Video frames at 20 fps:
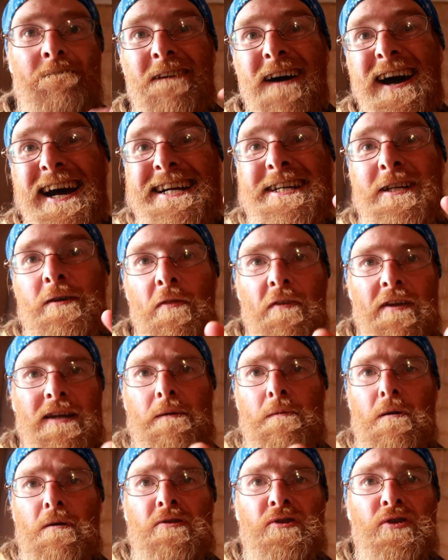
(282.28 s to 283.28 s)
thing
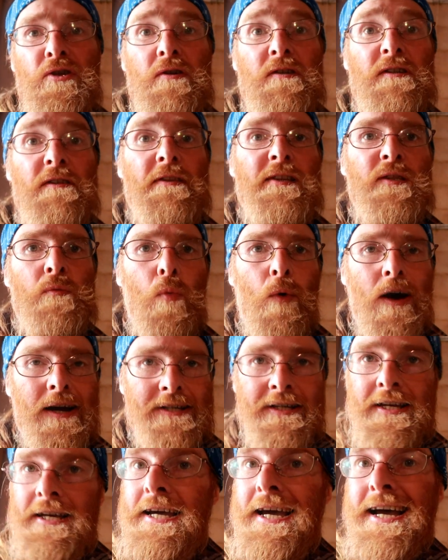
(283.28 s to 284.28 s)
I'm going to do to this
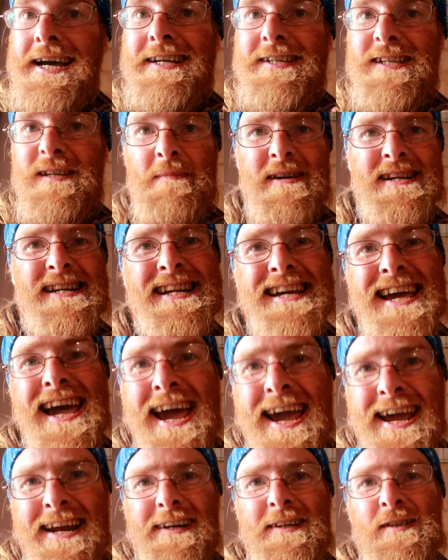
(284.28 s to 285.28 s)
wine to make it
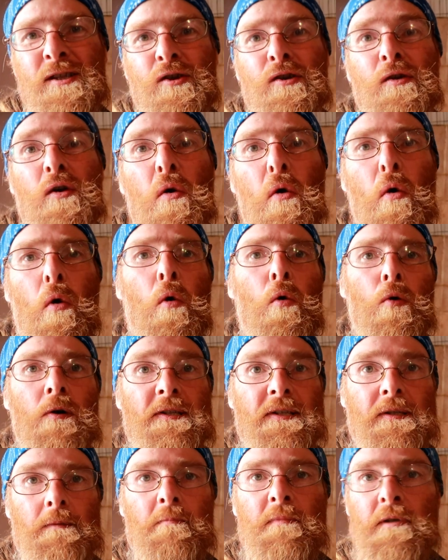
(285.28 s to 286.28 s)
extra
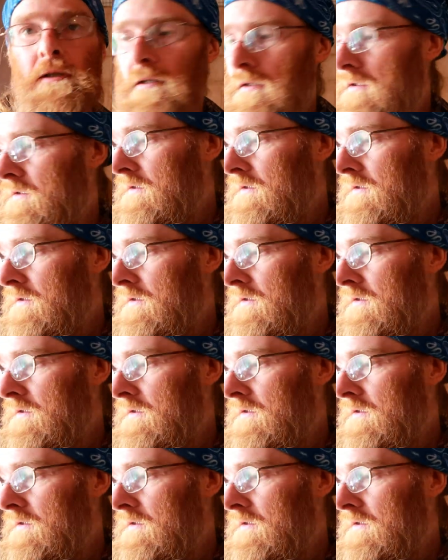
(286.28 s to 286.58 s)
awesome